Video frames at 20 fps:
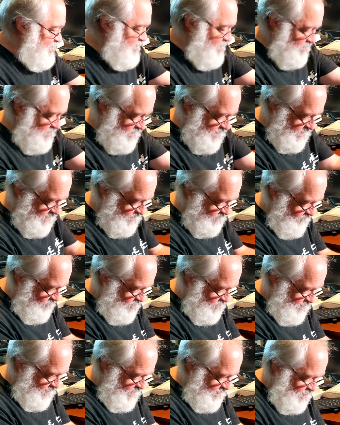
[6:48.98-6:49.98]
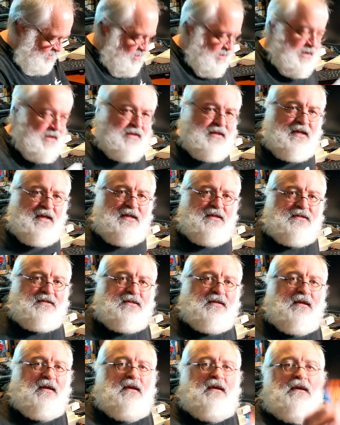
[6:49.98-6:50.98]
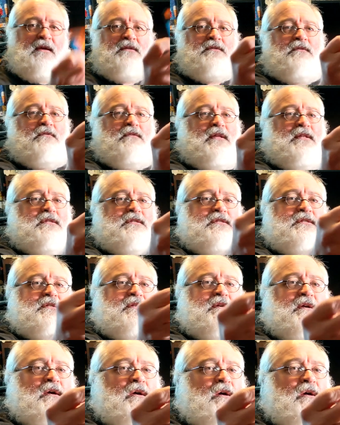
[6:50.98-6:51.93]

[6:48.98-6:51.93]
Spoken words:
little things first. Let's look at these. So let's